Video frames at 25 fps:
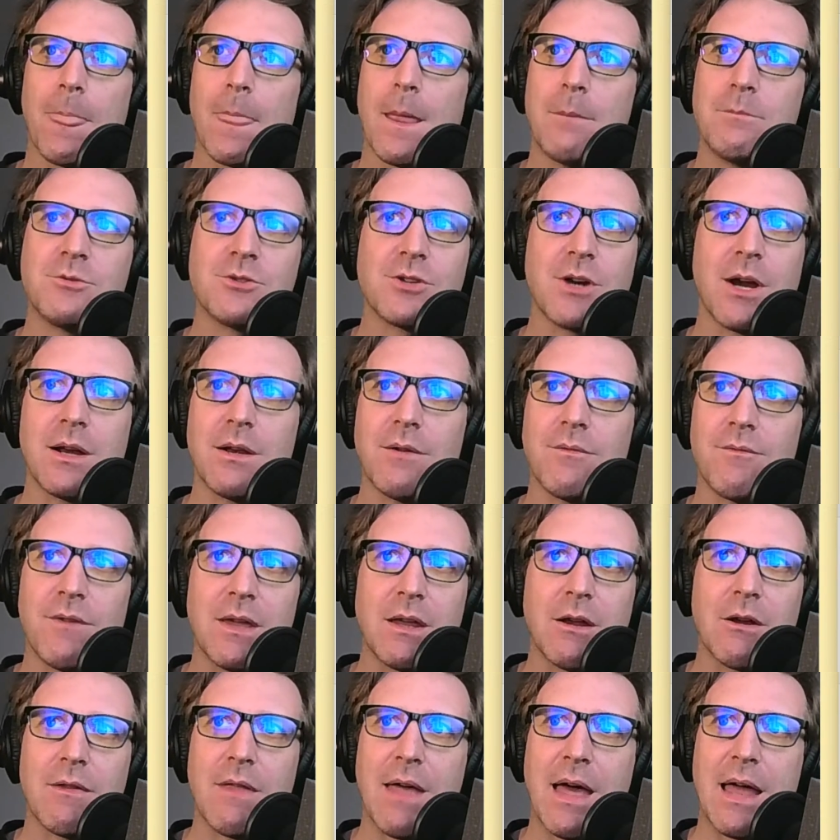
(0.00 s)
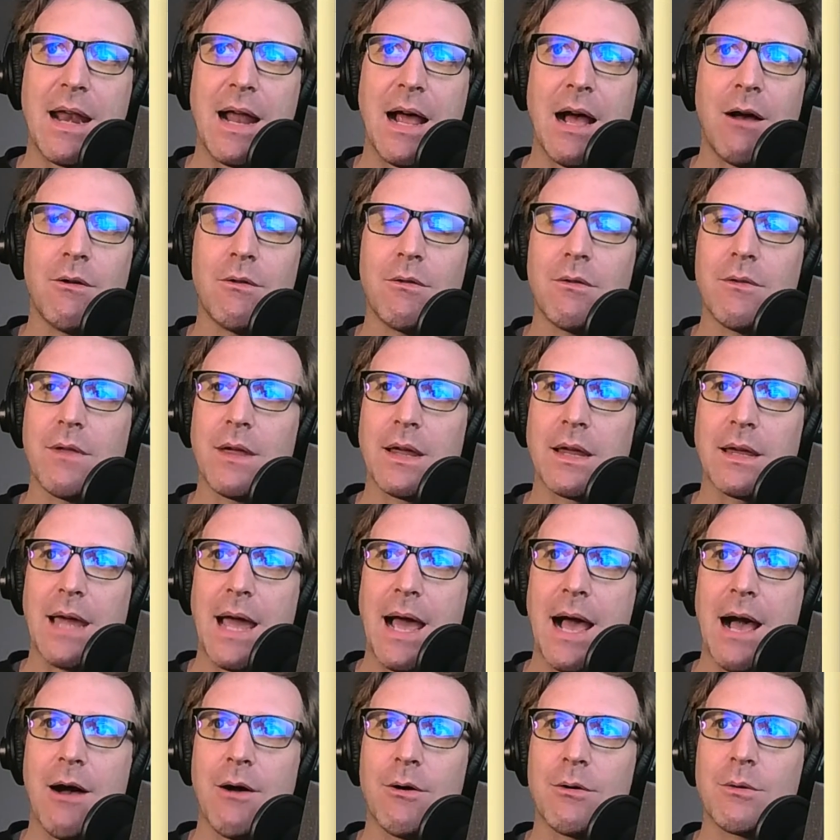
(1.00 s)
I'm trying to figure that out. Like
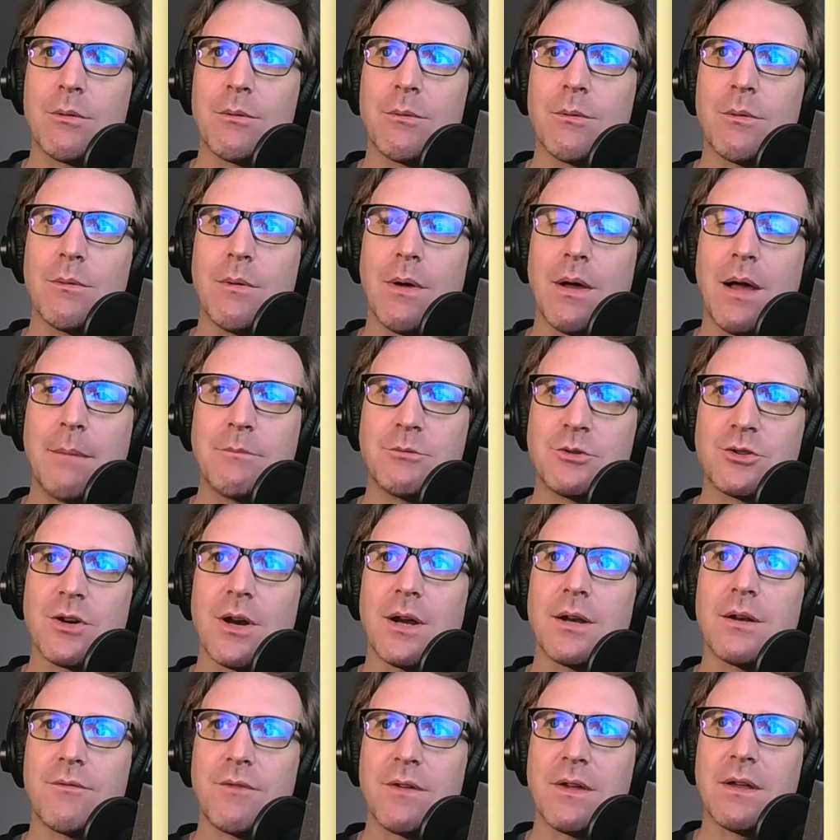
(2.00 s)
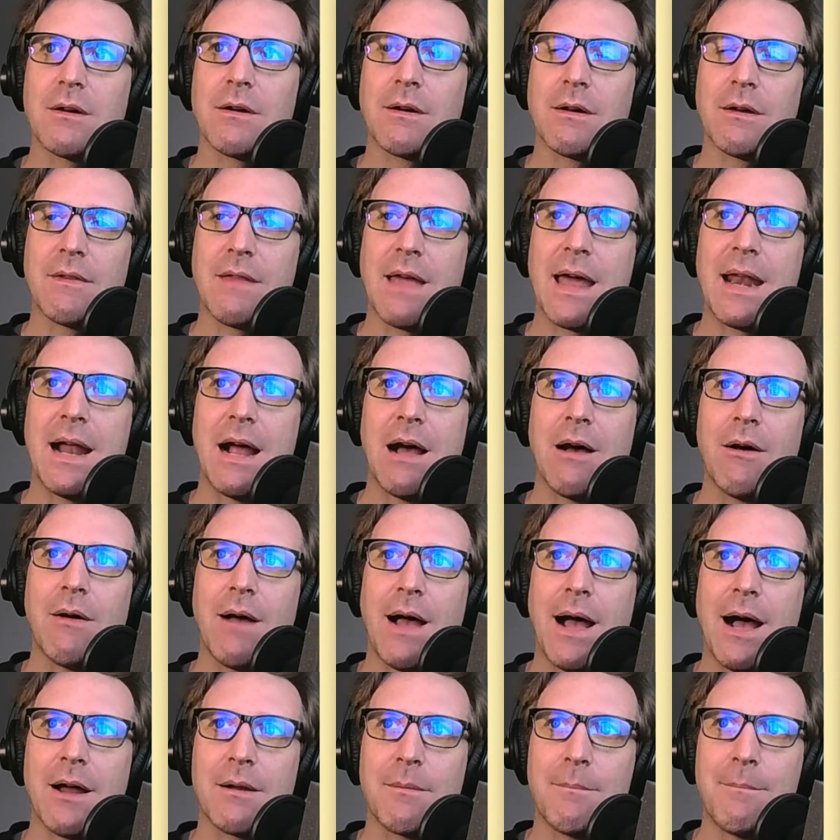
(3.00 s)
how to. I'm trying to figure that out.
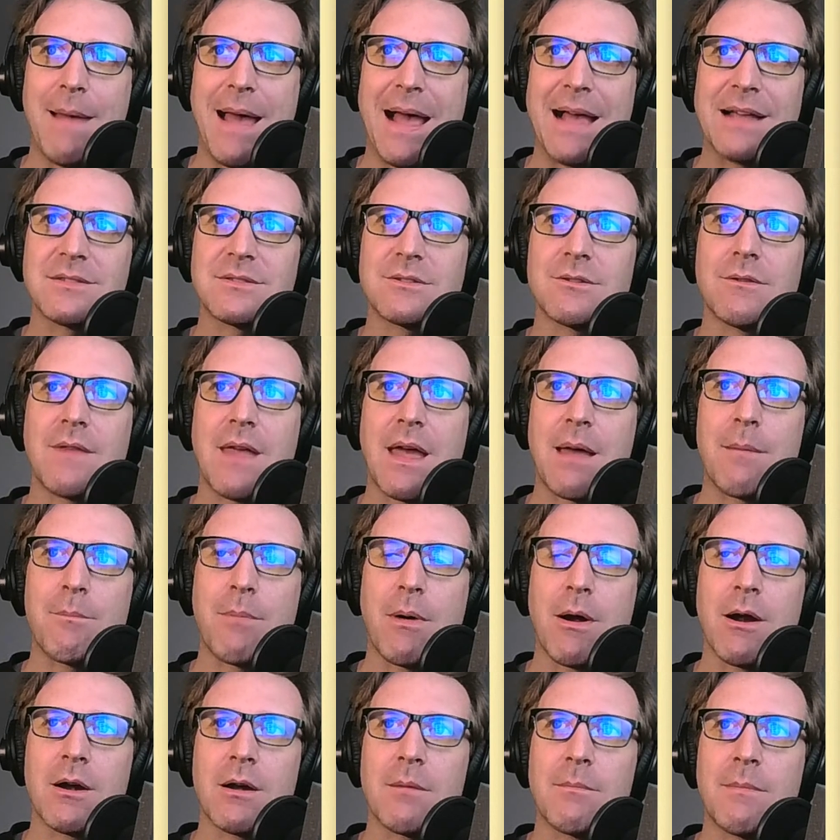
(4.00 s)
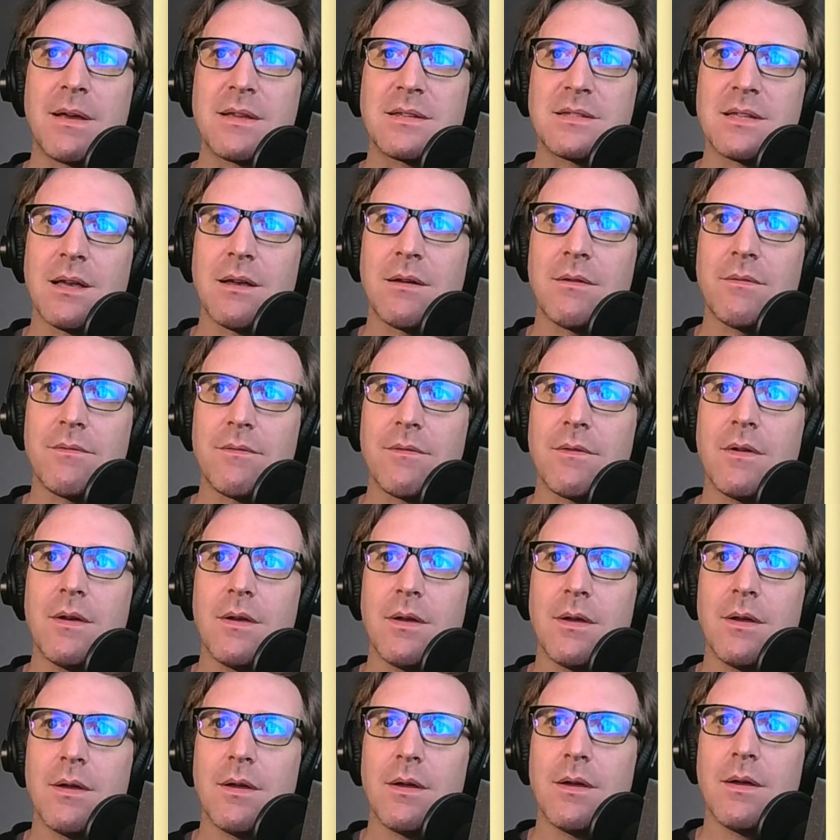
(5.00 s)
How to master that part of myself.
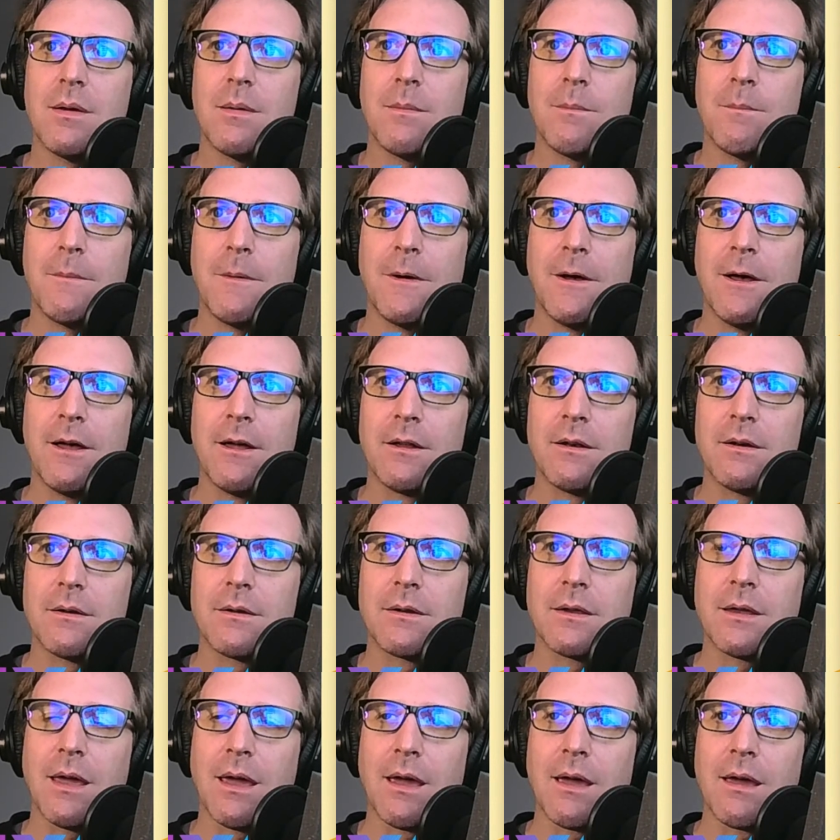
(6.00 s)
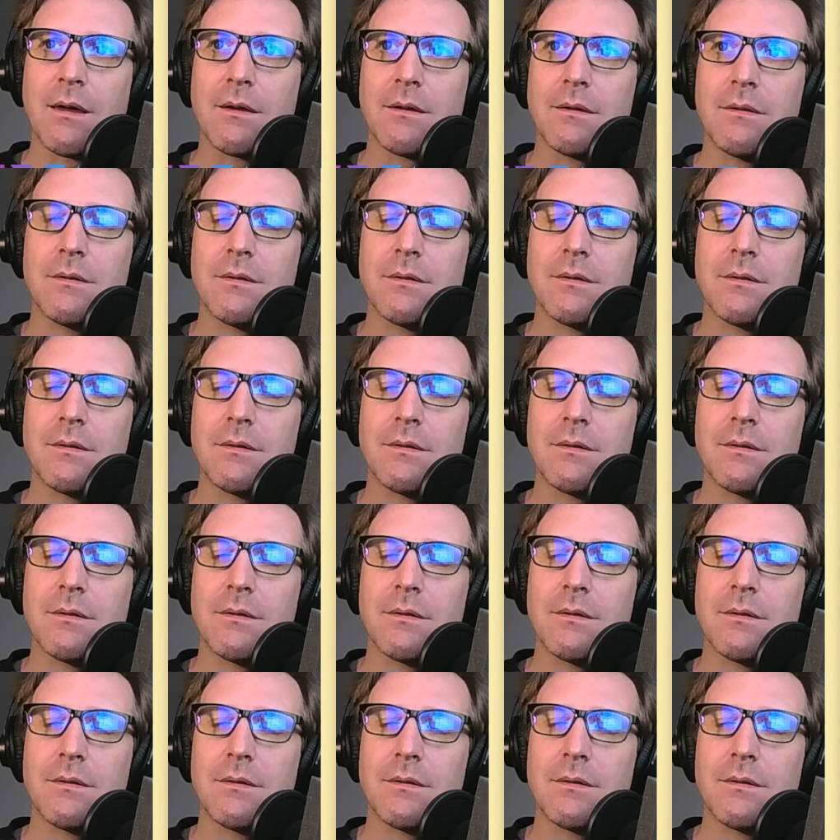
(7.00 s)
But yeah,